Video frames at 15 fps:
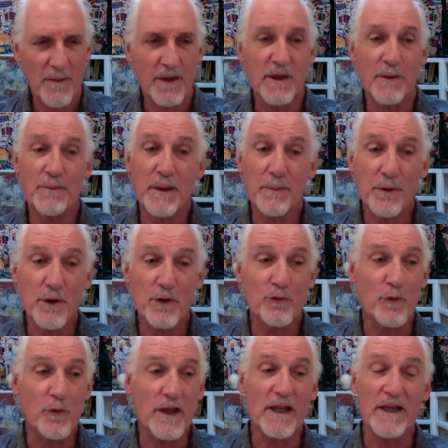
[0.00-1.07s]
but the people
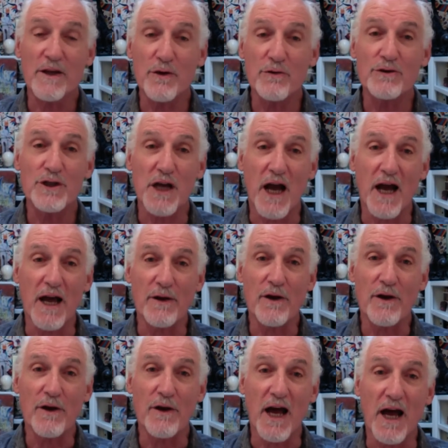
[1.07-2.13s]
who really knew
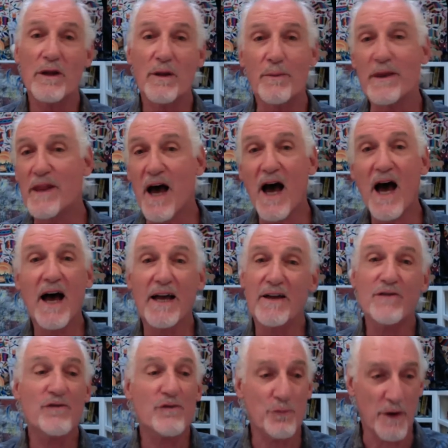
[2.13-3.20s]
John hold him in the
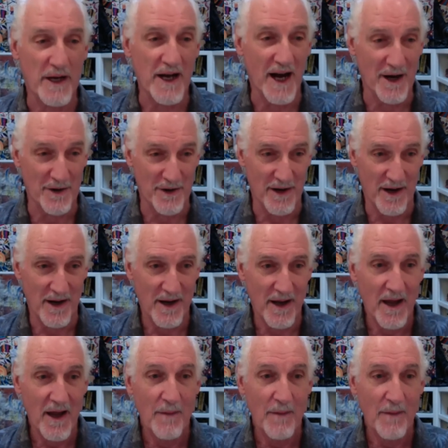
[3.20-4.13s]
highest regard.